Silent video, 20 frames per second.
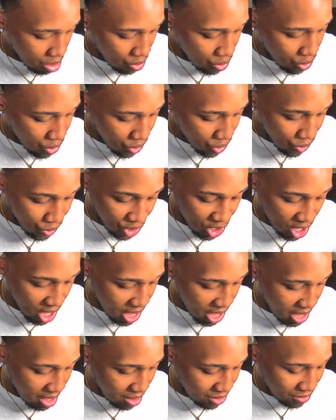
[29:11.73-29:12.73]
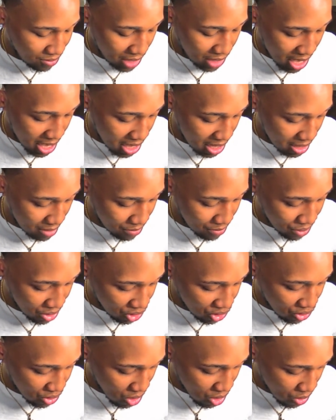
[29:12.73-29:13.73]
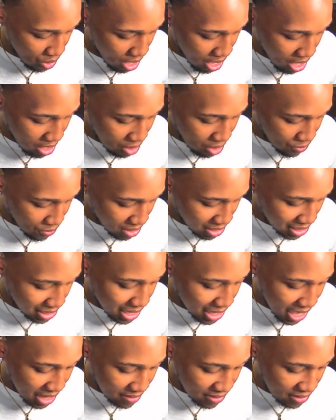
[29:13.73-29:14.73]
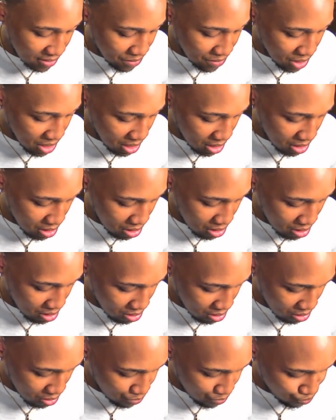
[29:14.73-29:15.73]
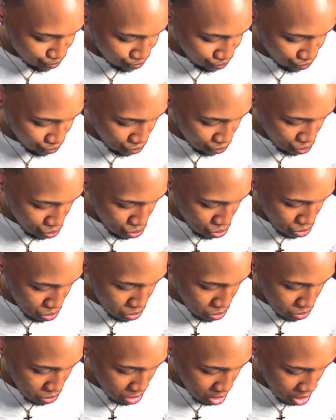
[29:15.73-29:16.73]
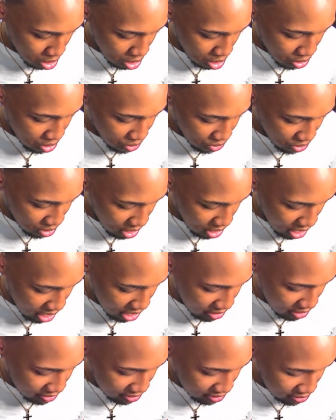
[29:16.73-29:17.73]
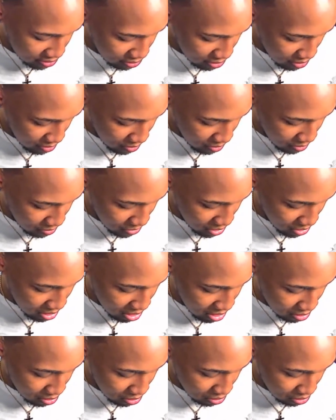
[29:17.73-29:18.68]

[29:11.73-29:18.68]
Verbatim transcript: Ooh, child. Like, but you know, I don't really like to be um Hold on, you guys. Let me wait a minute.